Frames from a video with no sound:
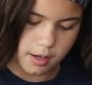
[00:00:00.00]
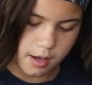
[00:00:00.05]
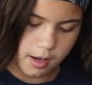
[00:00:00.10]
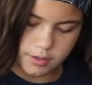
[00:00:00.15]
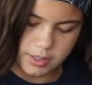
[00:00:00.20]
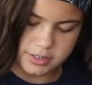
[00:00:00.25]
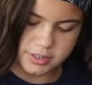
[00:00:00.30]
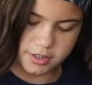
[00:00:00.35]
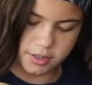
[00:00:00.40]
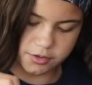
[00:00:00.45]
Oh,
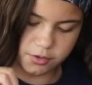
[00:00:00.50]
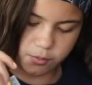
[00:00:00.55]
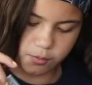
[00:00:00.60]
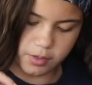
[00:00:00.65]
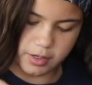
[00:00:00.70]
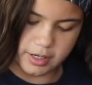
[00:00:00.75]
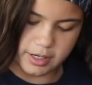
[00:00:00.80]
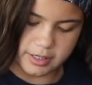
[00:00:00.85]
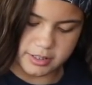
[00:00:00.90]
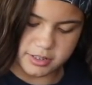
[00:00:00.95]
that's not the
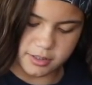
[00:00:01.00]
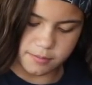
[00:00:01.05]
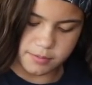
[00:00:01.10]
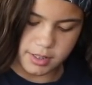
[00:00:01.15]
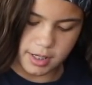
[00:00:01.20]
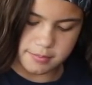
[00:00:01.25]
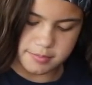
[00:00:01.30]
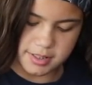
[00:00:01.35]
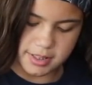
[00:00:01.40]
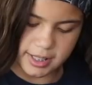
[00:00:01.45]
way.
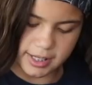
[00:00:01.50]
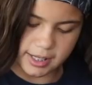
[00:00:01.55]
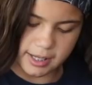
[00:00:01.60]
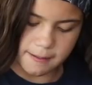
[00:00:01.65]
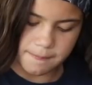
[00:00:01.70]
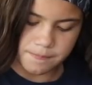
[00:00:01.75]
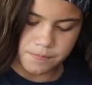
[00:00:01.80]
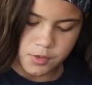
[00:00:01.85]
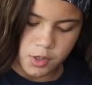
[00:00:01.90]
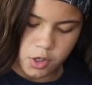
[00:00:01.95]
Sometimes it like
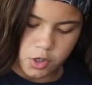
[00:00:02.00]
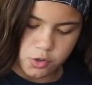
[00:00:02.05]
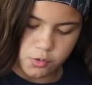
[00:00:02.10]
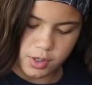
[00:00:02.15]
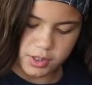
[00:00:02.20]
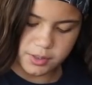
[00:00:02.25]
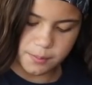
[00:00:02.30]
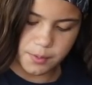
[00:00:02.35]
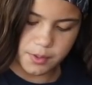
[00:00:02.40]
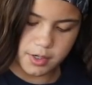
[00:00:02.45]
you
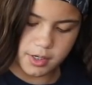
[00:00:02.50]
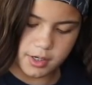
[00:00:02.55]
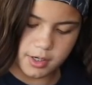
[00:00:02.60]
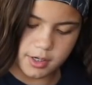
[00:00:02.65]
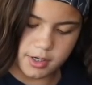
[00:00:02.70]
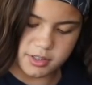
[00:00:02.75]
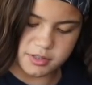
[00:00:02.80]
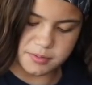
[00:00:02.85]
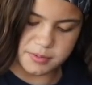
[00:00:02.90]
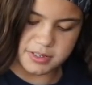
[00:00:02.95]
have to put it
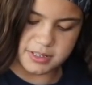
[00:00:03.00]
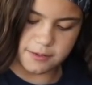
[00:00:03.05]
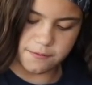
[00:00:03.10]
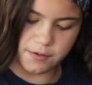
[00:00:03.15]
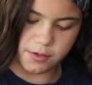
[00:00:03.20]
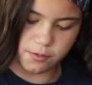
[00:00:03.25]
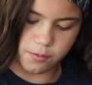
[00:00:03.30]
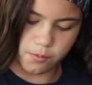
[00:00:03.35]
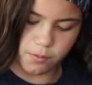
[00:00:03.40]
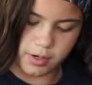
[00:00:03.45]
in a
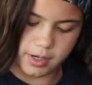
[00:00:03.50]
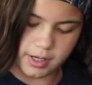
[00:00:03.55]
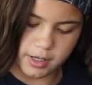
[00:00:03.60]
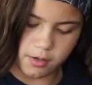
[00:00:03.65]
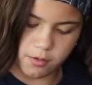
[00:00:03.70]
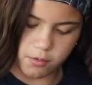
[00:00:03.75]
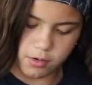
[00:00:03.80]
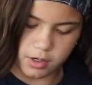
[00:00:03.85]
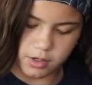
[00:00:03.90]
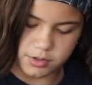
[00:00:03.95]
specific
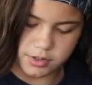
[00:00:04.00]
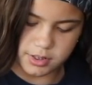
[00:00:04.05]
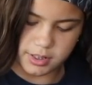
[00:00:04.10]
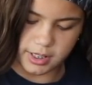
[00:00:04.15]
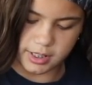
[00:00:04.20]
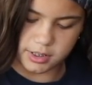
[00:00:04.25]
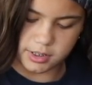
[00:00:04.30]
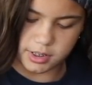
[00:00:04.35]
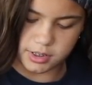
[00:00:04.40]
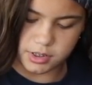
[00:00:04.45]
way or else it
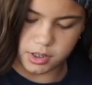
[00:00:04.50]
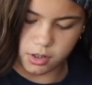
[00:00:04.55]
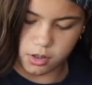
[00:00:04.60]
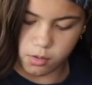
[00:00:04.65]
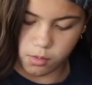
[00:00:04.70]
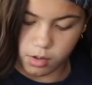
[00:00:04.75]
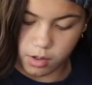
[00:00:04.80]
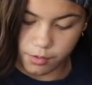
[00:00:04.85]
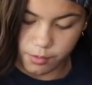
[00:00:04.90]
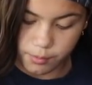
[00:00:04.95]
like doesn't
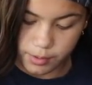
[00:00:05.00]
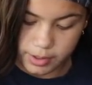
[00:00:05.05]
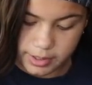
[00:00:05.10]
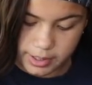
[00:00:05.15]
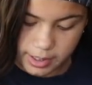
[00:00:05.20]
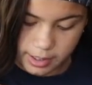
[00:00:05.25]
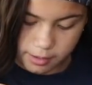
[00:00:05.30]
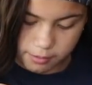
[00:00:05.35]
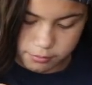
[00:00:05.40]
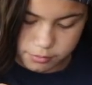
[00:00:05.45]
go all the way
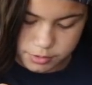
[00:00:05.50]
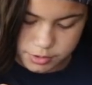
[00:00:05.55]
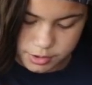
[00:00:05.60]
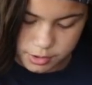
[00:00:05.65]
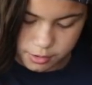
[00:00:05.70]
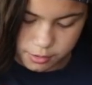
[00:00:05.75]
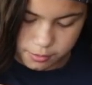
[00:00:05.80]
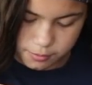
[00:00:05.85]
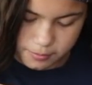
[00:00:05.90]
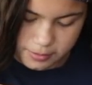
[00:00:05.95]
down.
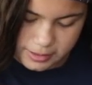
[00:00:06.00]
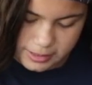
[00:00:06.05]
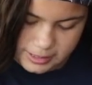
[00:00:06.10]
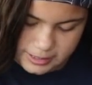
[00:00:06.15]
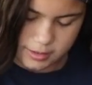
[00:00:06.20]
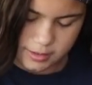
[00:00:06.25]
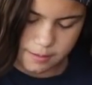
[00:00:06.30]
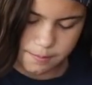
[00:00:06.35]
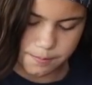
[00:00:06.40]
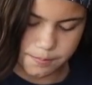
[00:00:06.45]
So
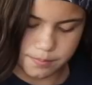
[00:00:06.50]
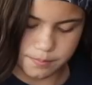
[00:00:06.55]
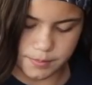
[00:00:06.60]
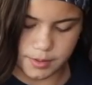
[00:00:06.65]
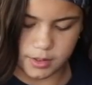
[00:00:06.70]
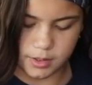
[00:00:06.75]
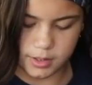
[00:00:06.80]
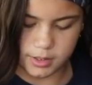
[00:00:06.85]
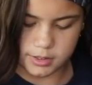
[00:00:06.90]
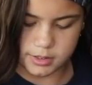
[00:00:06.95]
yep,
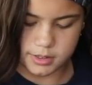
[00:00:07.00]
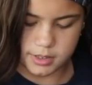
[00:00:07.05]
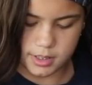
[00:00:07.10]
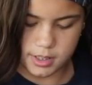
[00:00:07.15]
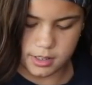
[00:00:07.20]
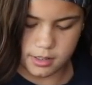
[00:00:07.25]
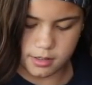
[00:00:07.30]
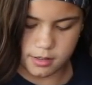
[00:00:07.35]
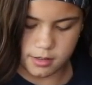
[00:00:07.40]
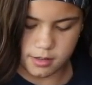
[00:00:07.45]
clipped
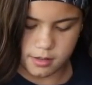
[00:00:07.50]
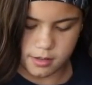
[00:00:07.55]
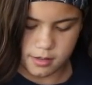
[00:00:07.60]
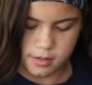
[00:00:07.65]
in.